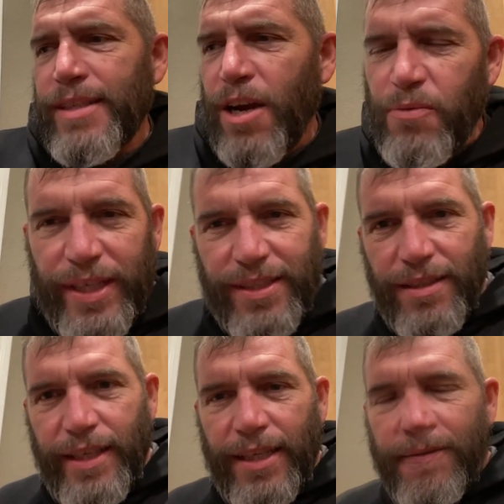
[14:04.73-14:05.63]
this out
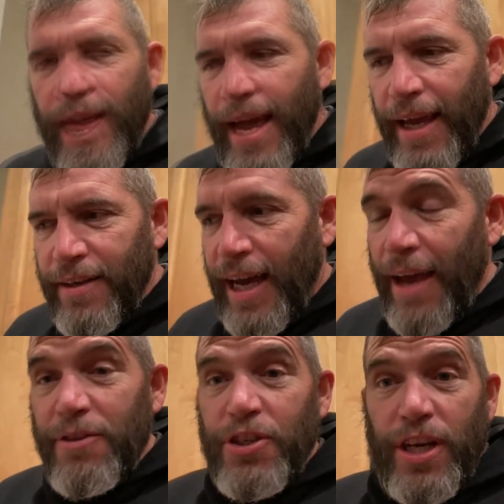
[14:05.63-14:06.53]
recently, and I
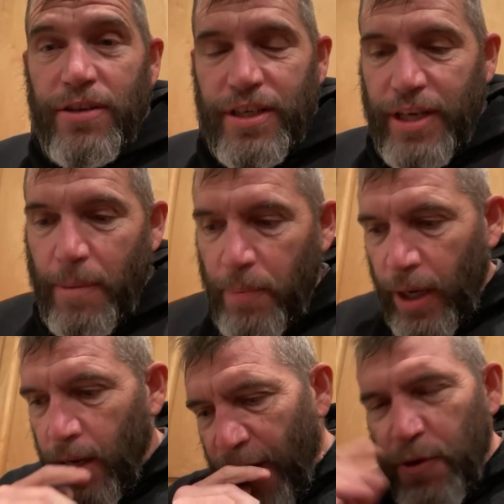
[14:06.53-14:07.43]
haven't shared this yet,
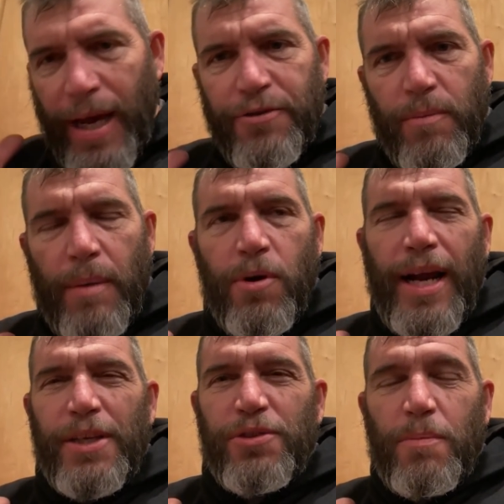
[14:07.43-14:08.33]
but if you guys remember,
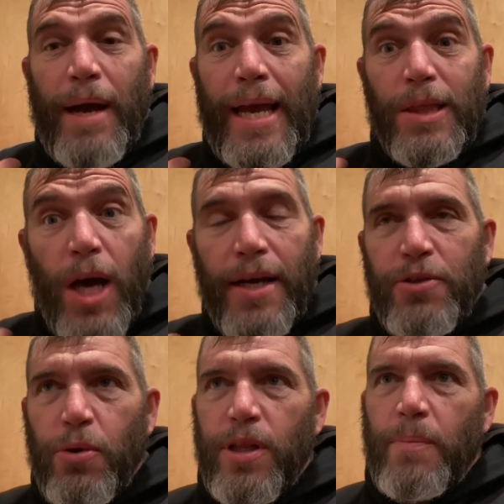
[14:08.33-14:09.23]
I used to buy a lot of
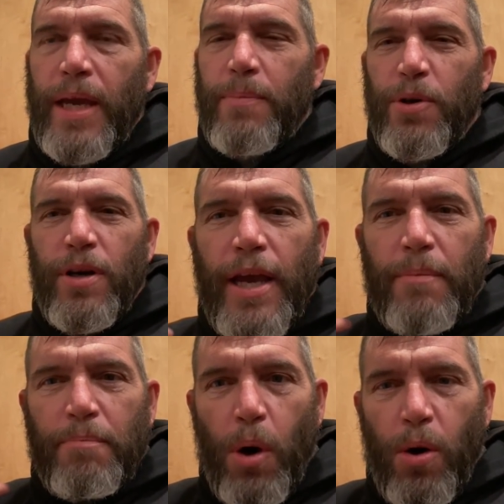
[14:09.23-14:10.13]
toilet paper
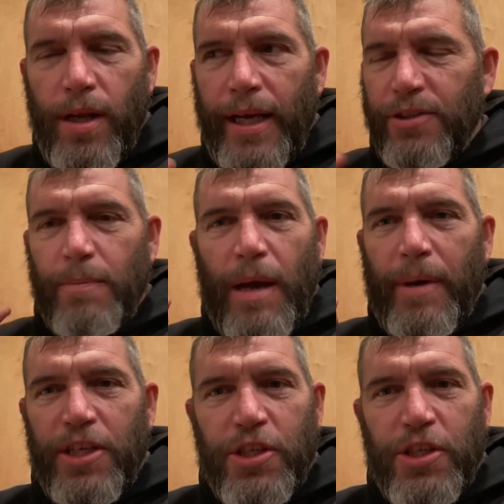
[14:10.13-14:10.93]
in bulk, and I used to buy my